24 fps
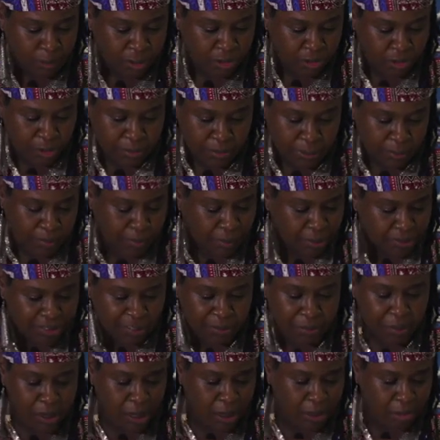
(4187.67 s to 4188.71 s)
whether it be
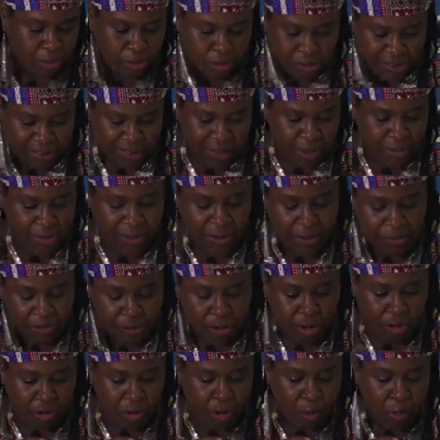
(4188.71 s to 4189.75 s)
Botswana or South
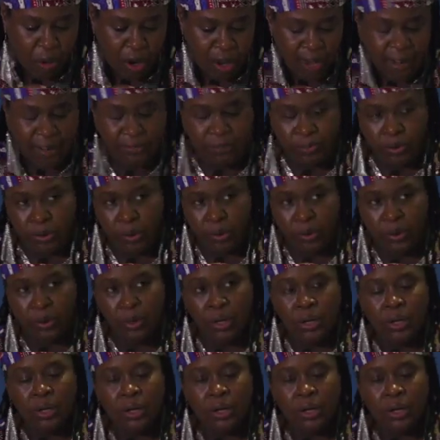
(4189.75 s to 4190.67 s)
Africa or what have you.